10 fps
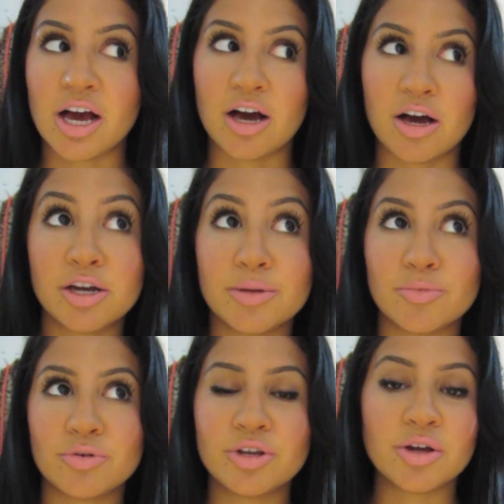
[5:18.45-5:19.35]
a
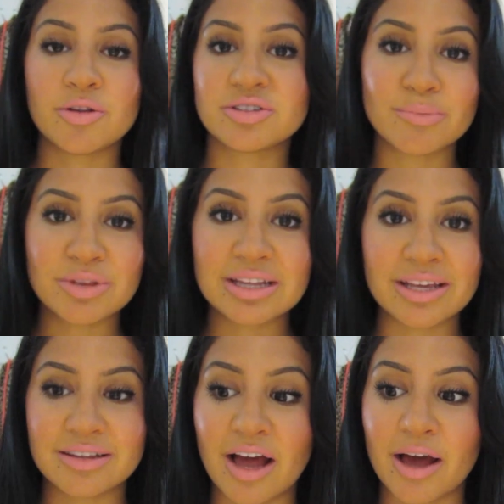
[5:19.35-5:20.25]
honeymoon, you know, something
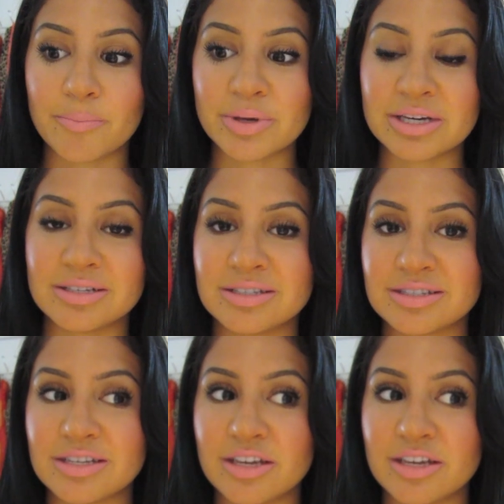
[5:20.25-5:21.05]
like that because